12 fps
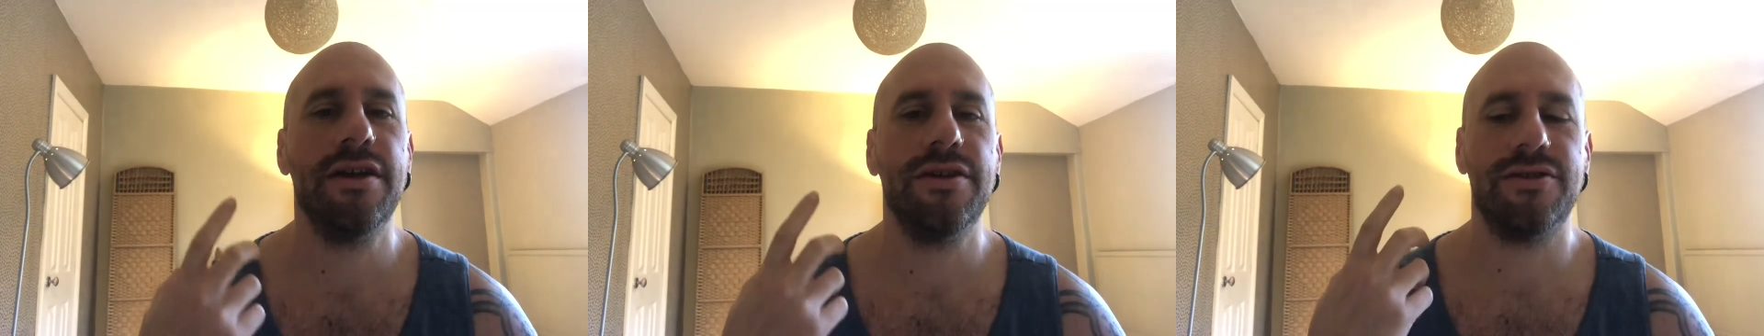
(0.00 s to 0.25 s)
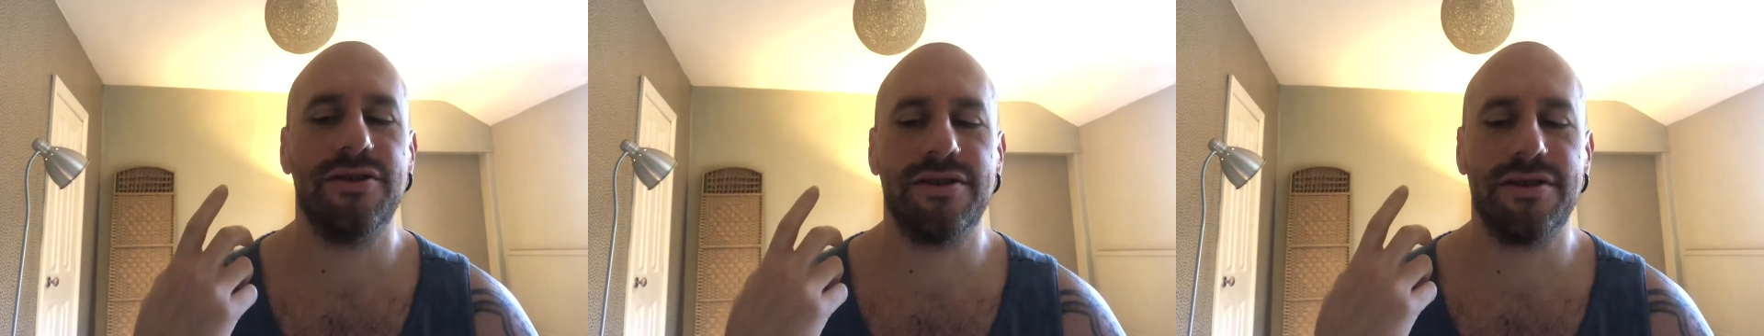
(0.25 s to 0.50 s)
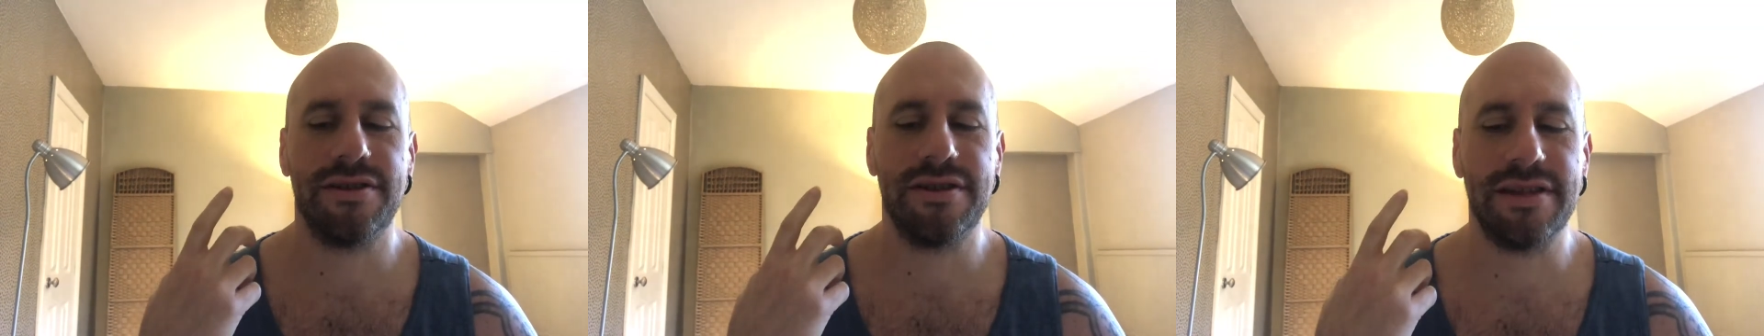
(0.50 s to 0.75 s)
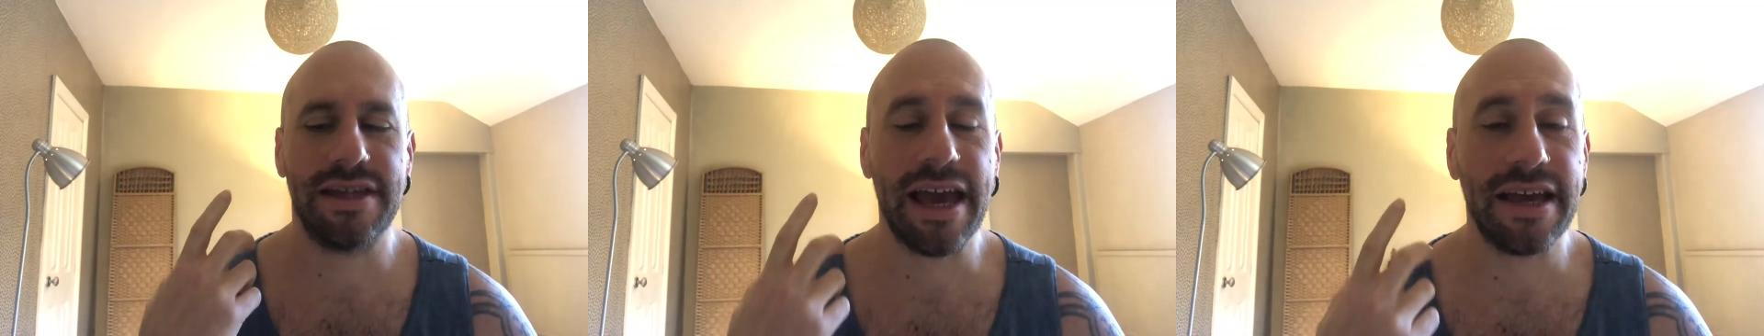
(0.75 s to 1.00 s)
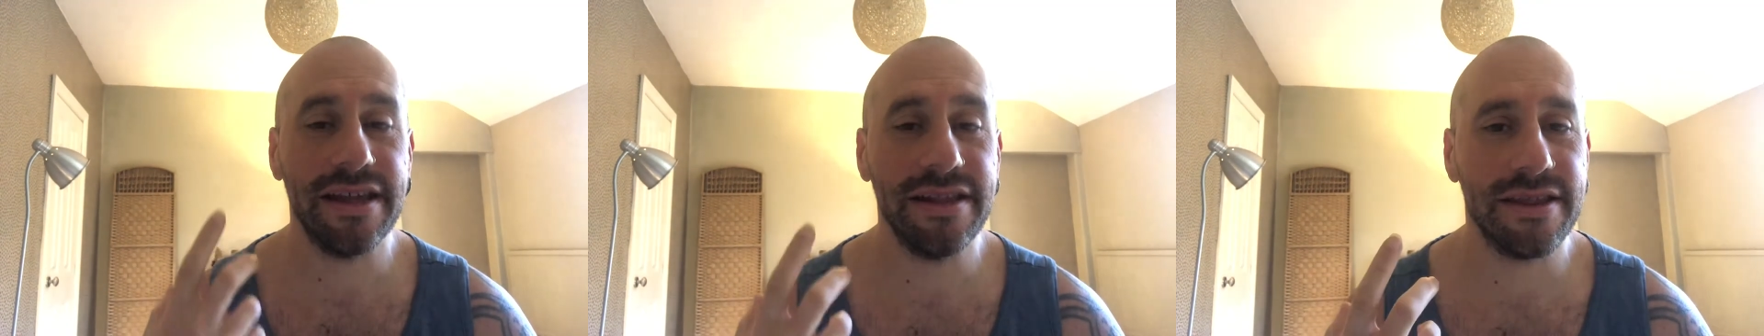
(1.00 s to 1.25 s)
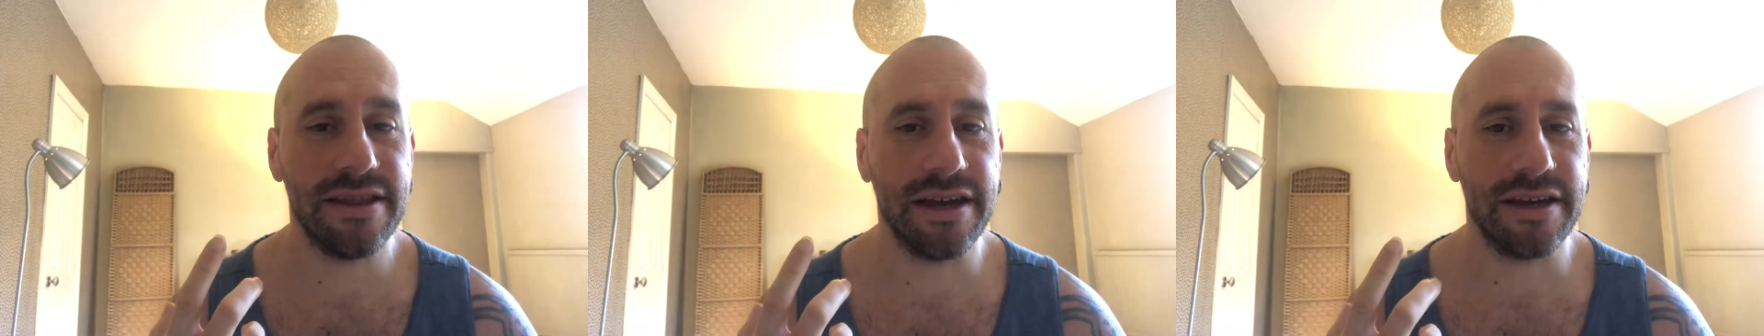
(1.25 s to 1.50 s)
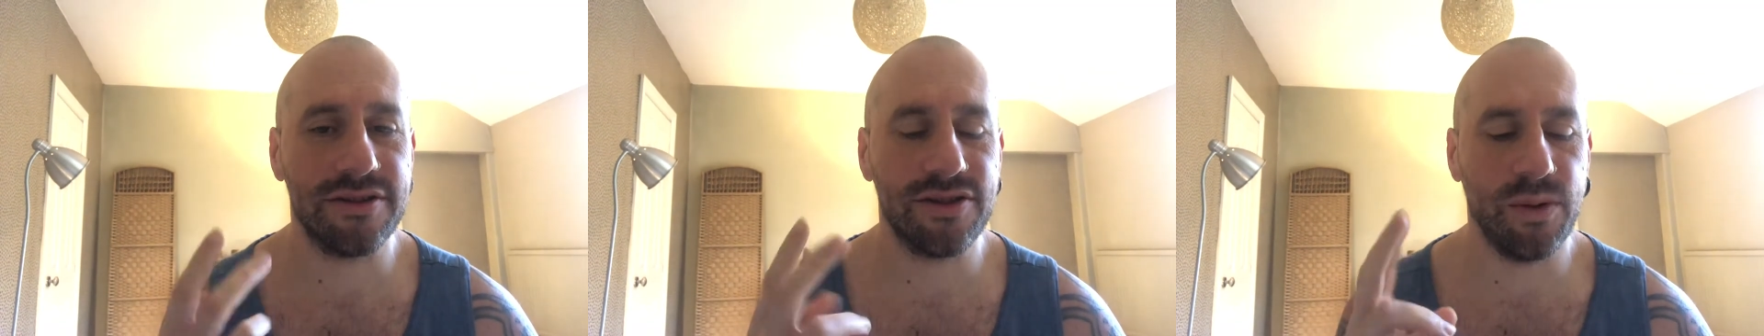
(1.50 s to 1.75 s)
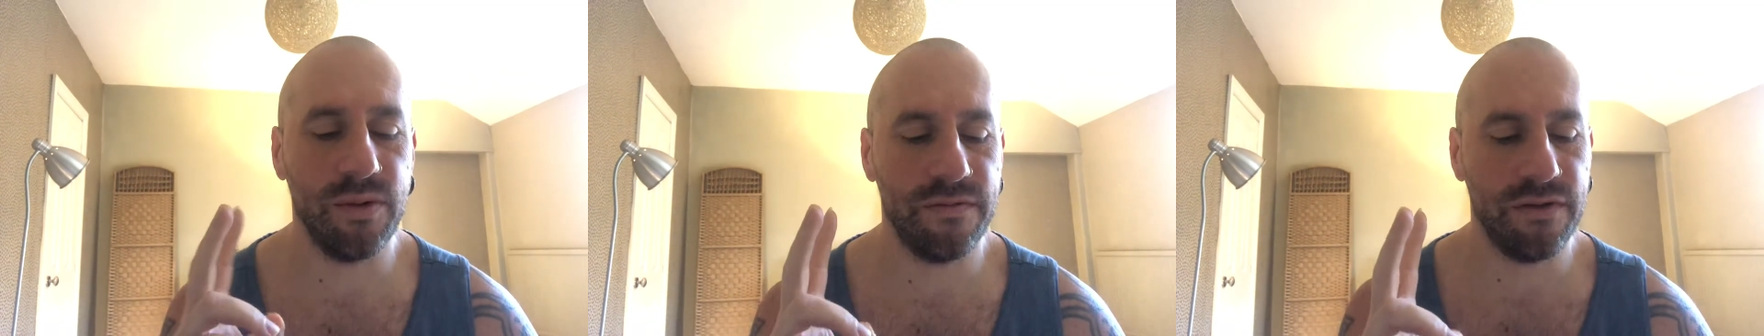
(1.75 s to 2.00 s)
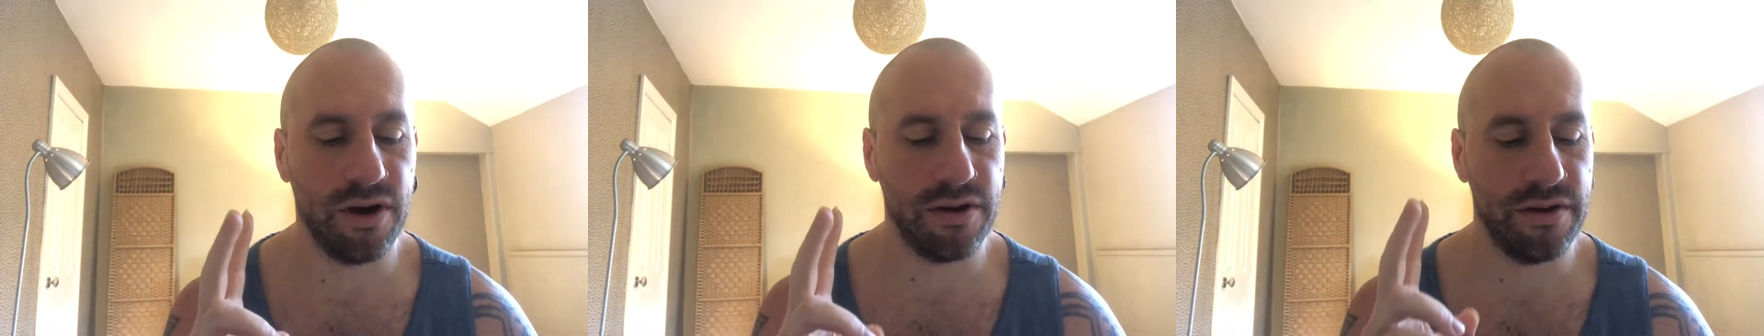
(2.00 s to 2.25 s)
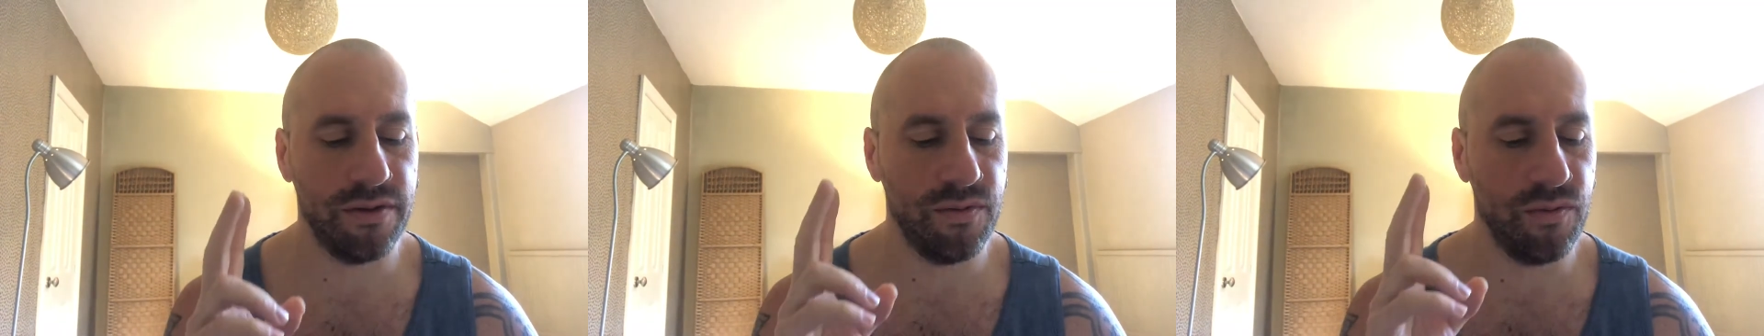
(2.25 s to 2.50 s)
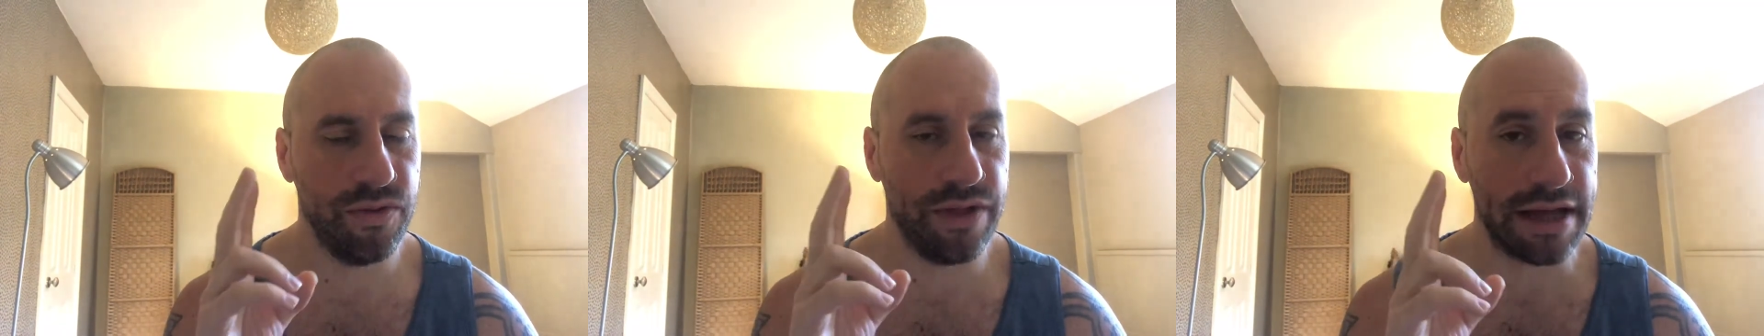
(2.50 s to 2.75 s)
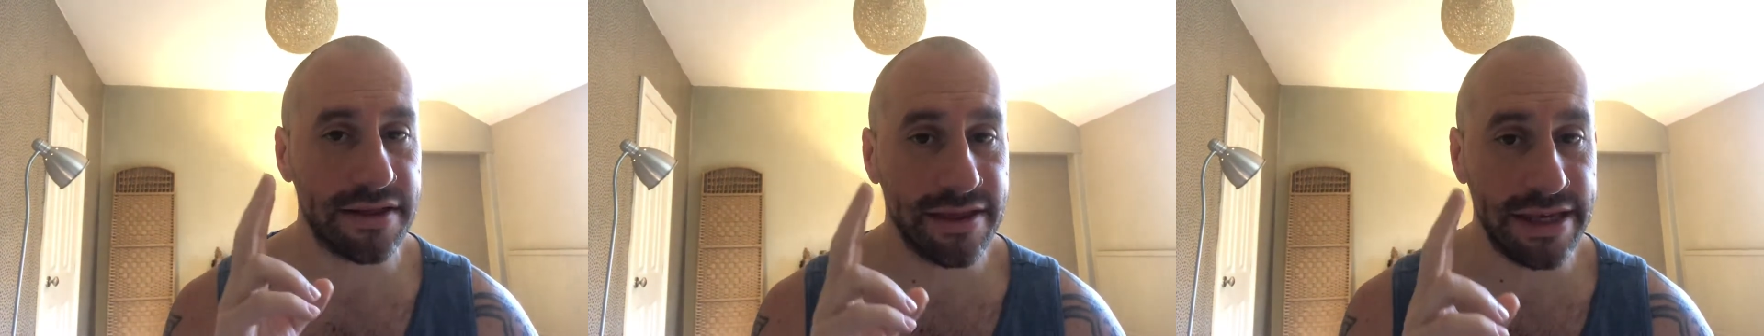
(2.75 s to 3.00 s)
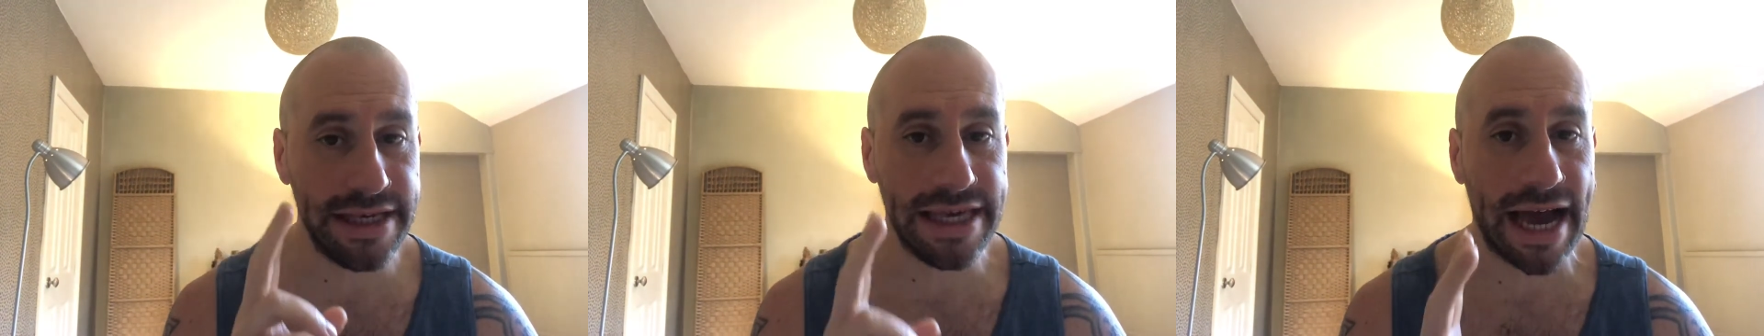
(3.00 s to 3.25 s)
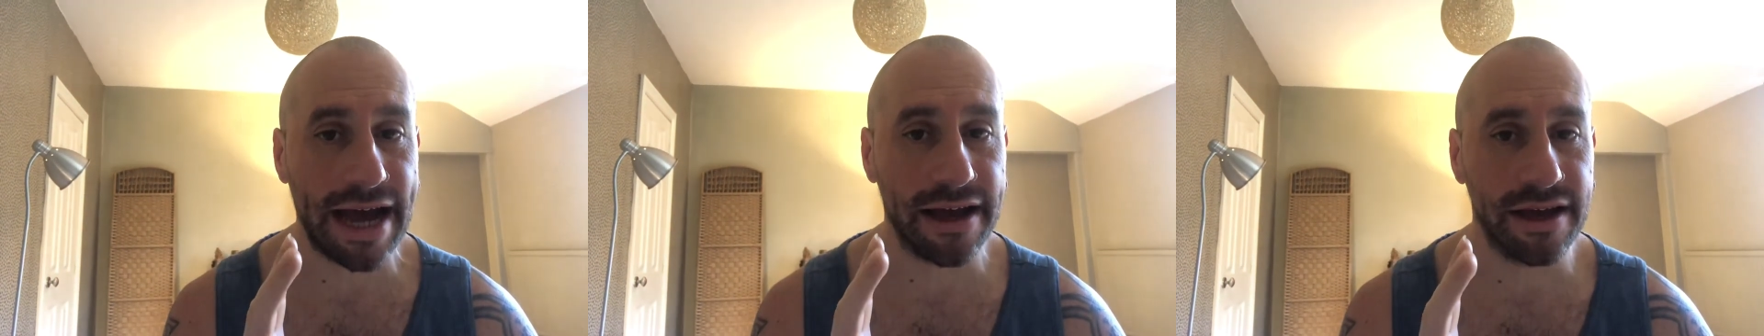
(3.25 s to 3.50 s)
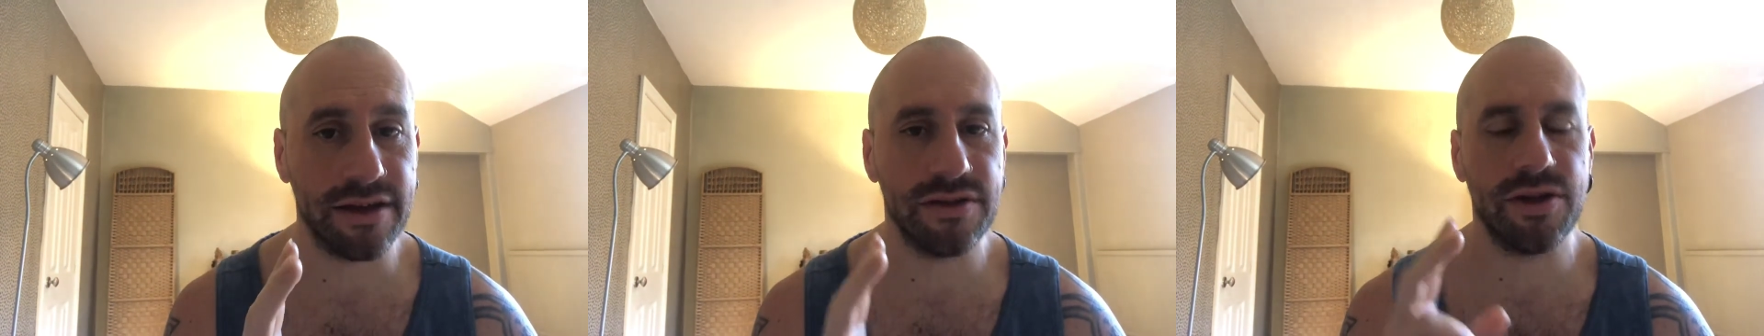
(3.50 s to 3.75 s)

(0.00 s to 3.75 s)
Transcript: Second thing, so we've got, that's the Yang.